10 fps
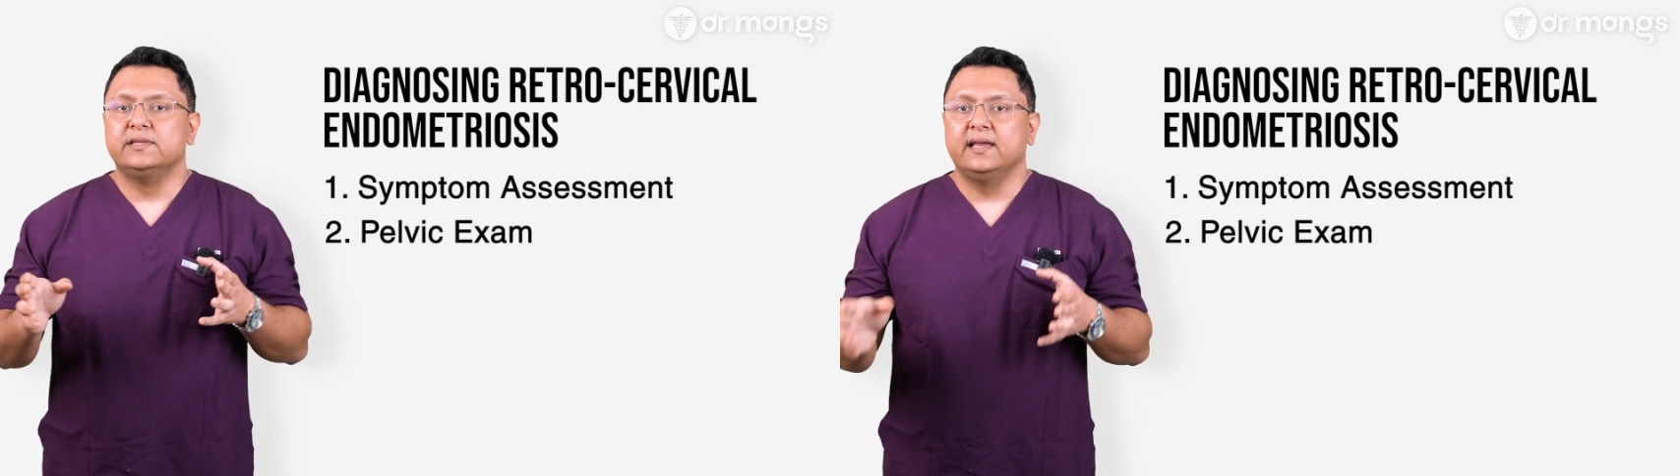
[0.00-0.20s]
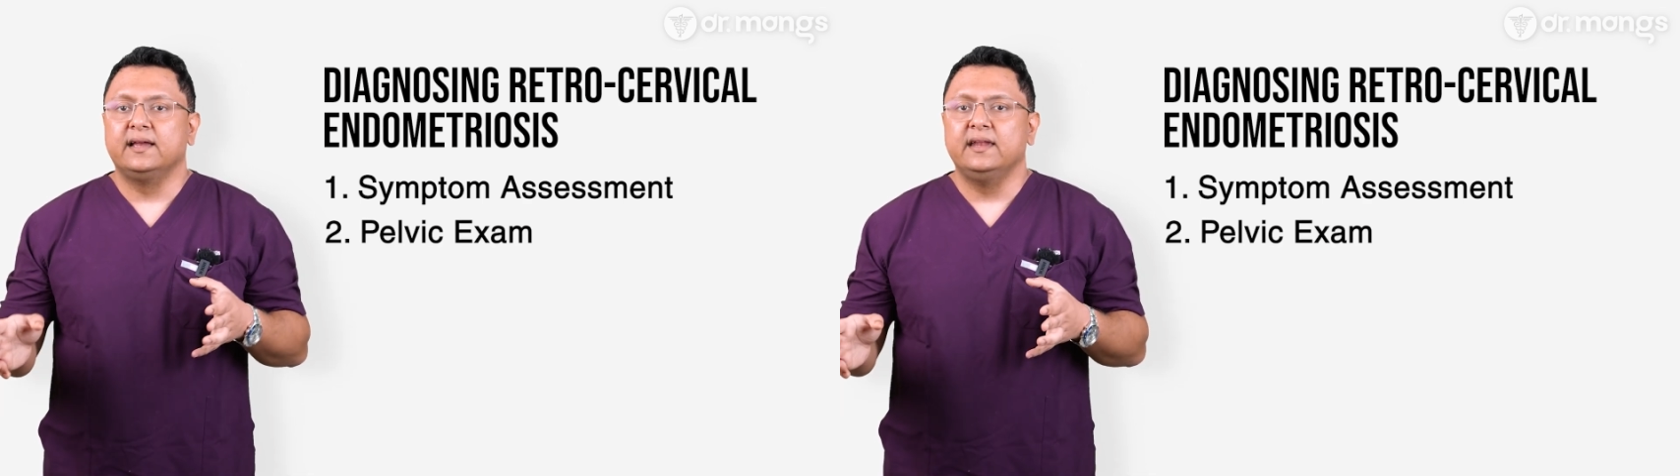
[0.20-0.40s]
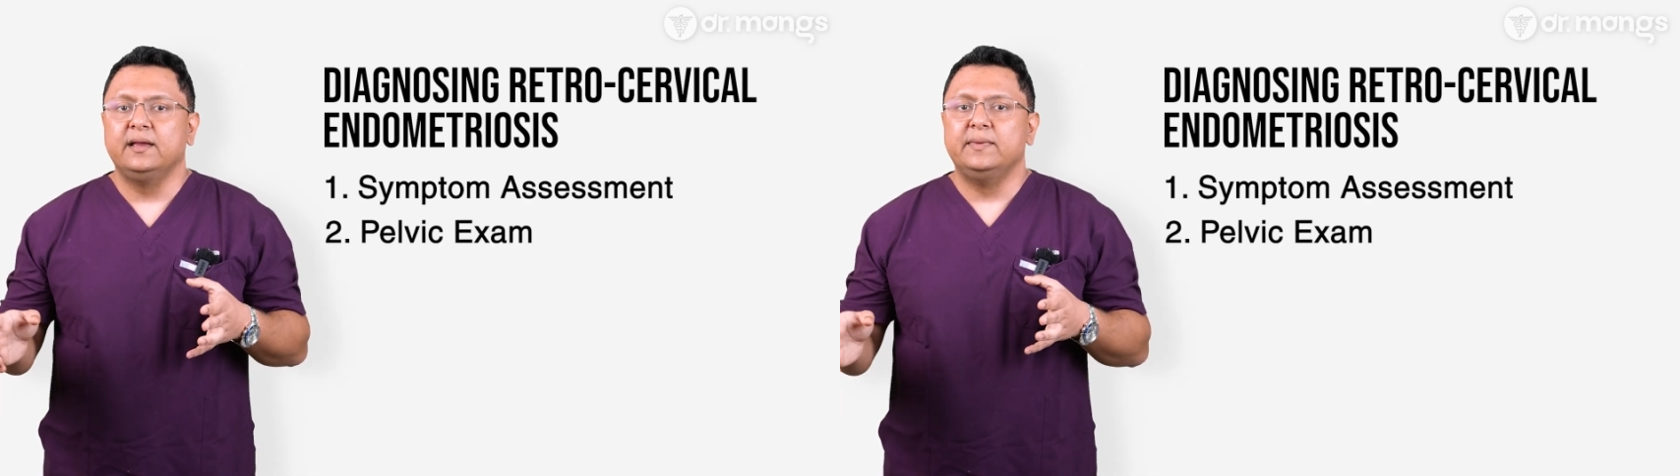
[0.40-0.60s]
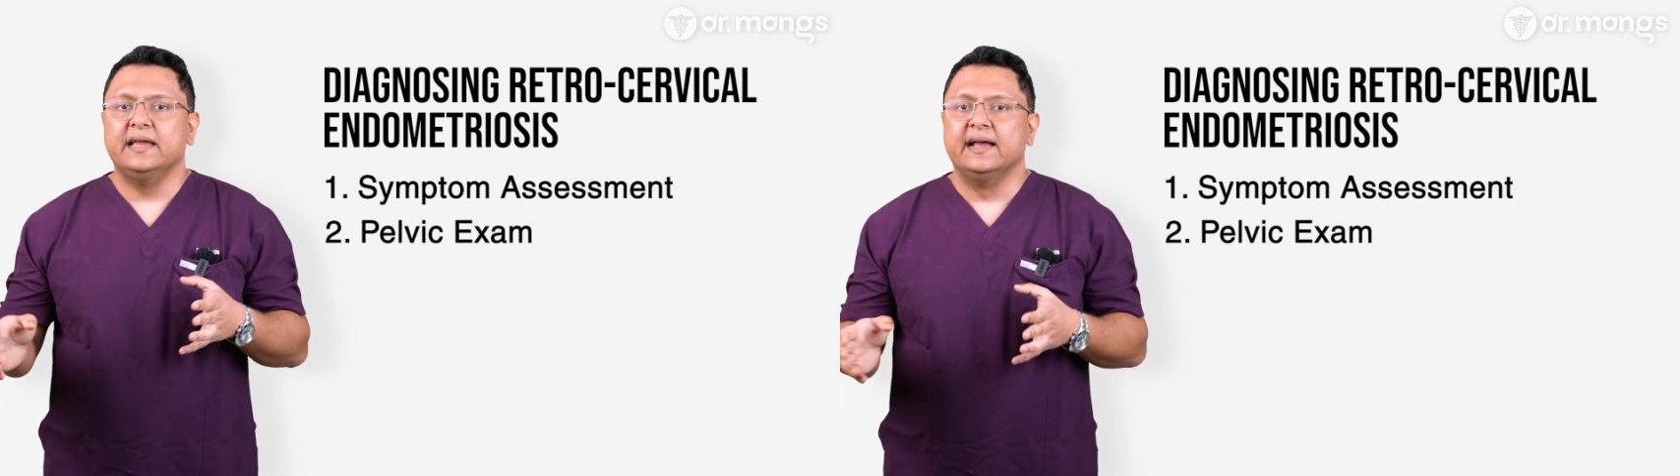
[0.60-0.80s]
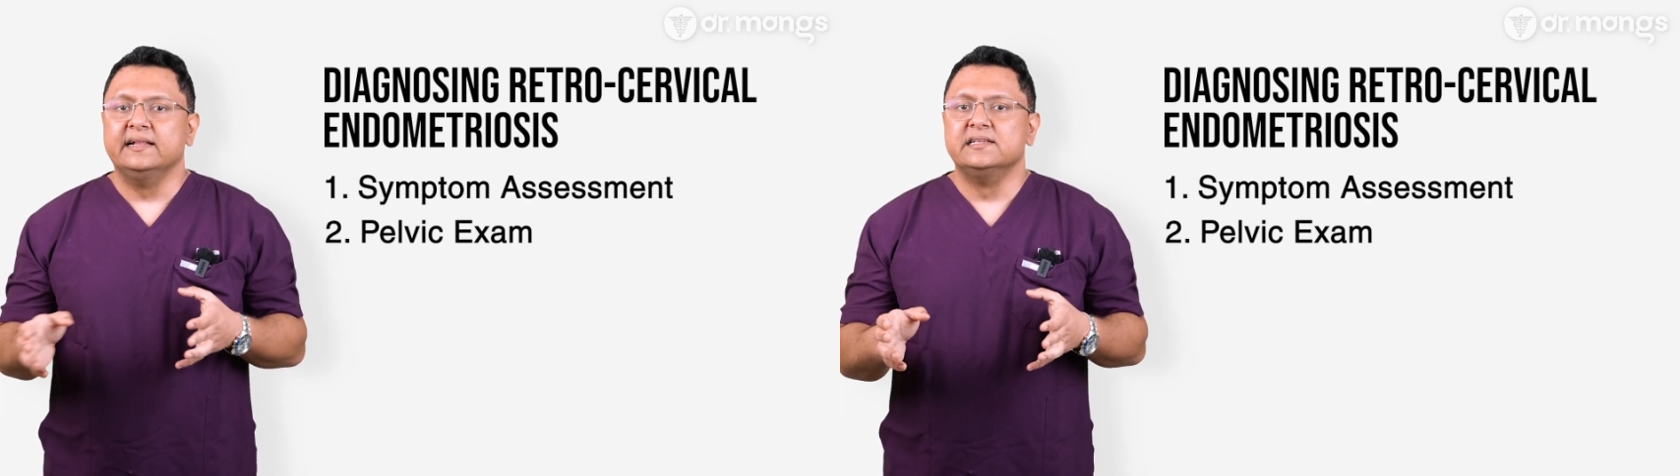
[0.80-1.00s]
thickening
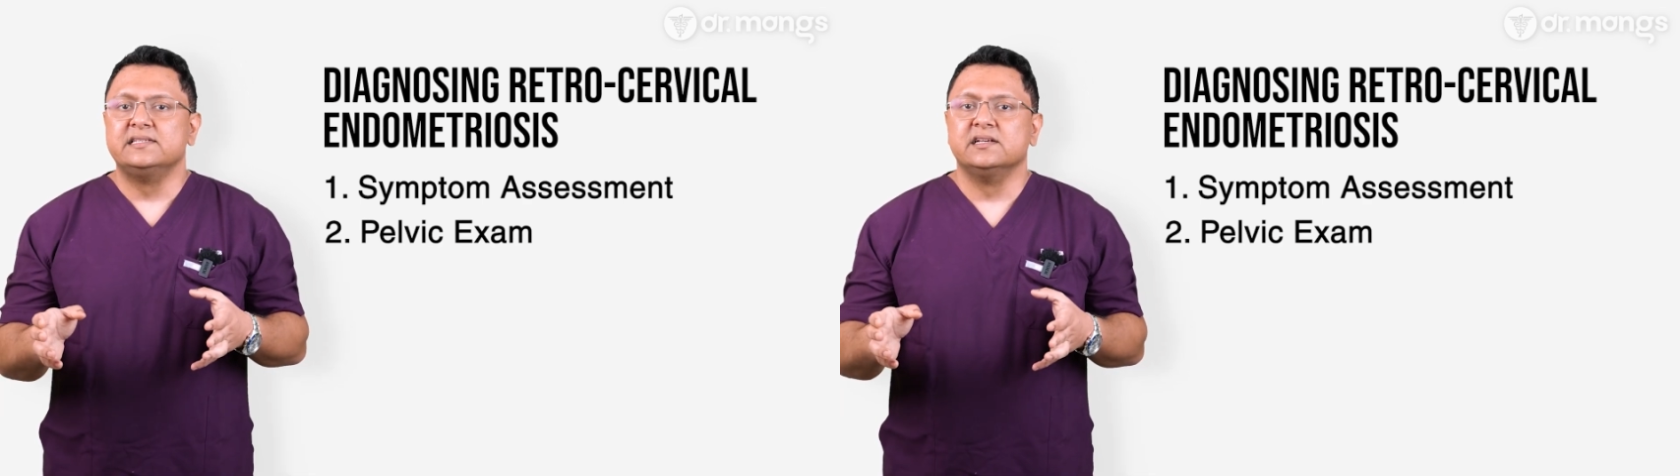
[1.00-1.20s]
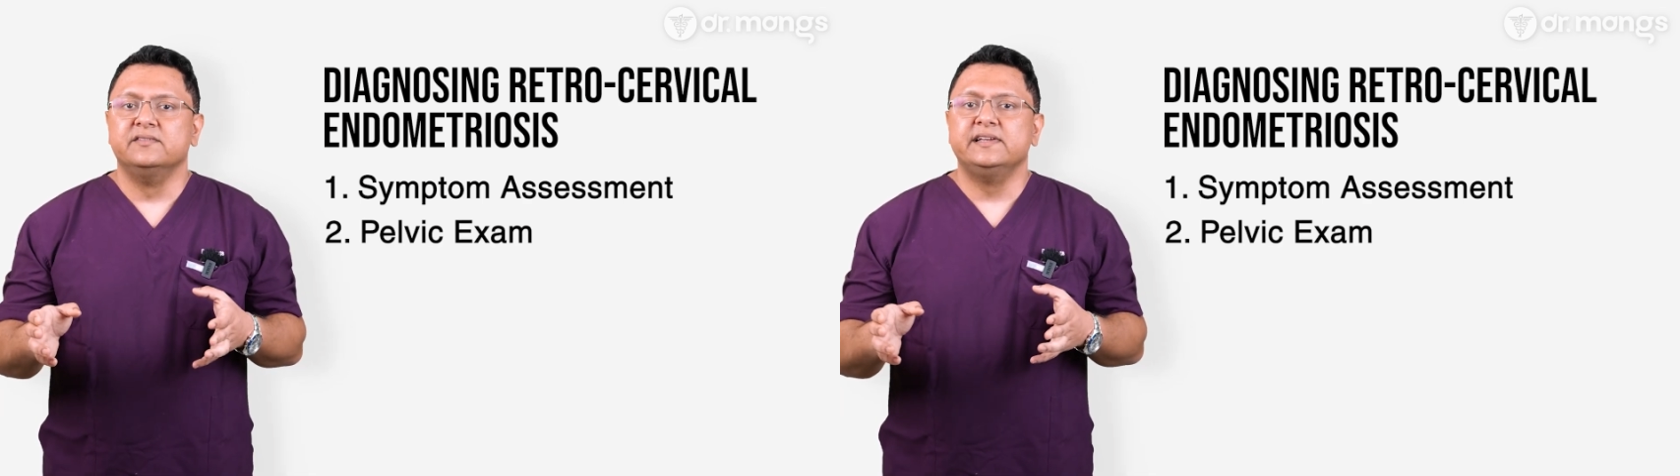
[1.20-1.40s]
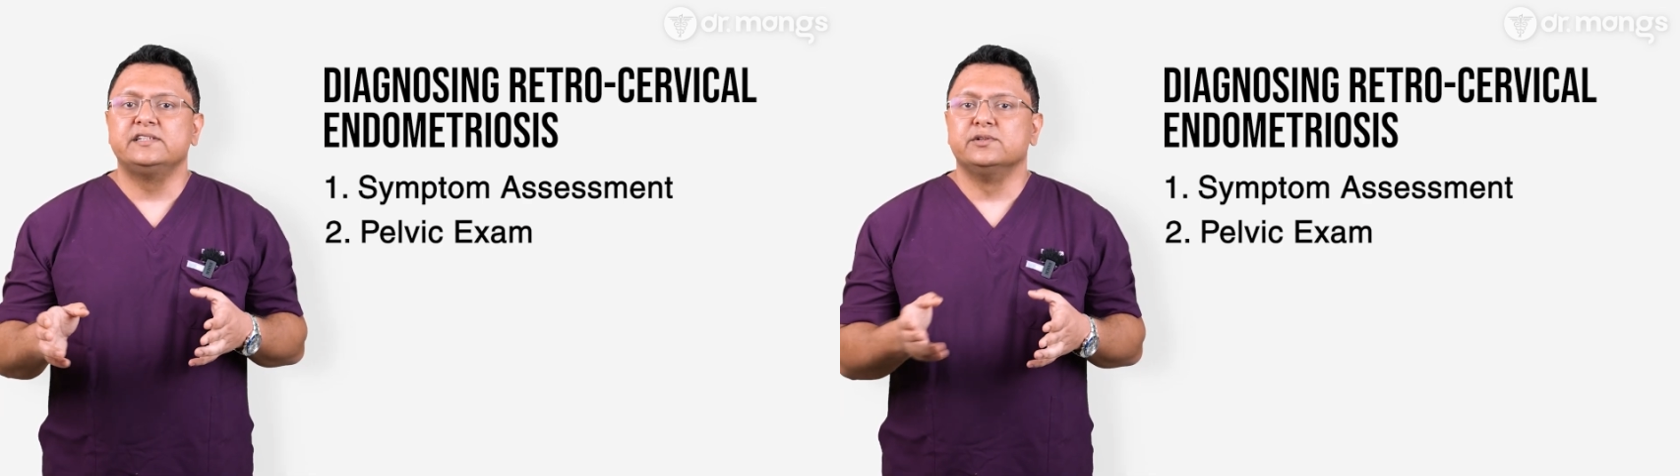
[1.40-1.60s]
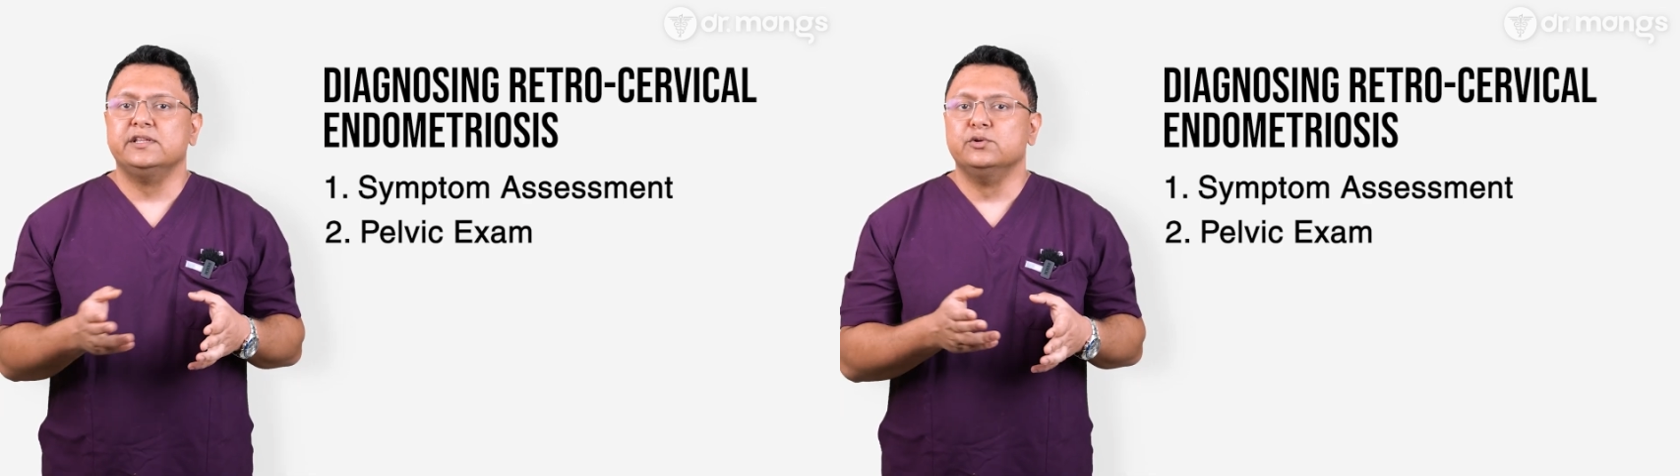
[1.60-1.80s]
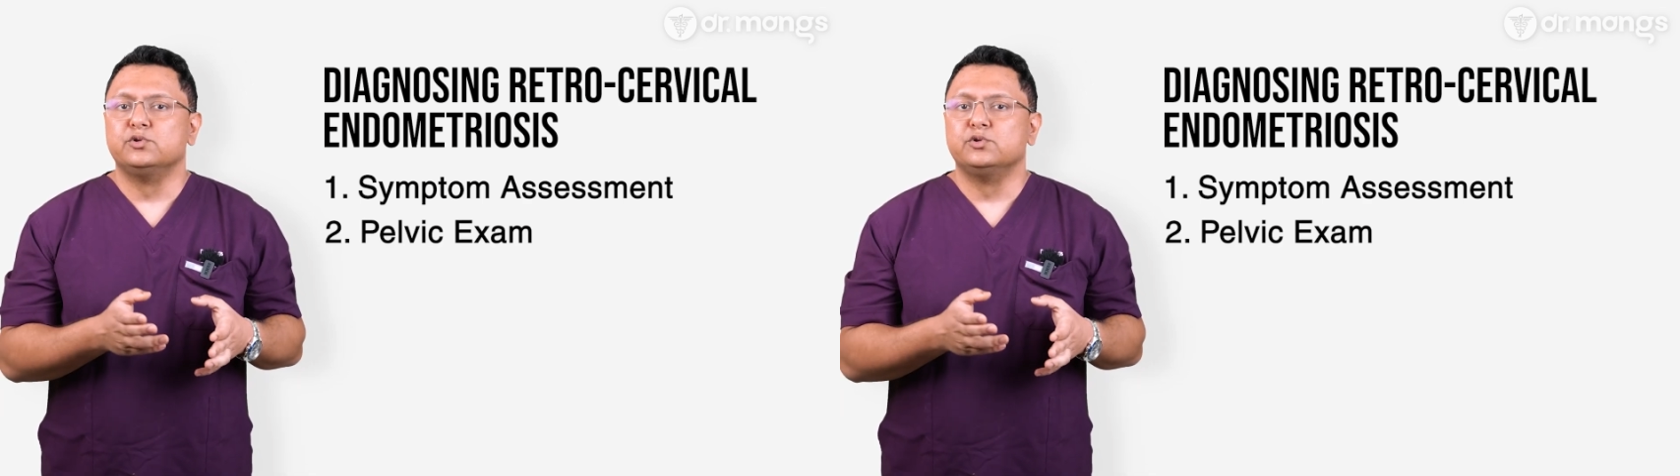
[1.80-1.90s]
behind the cervix or the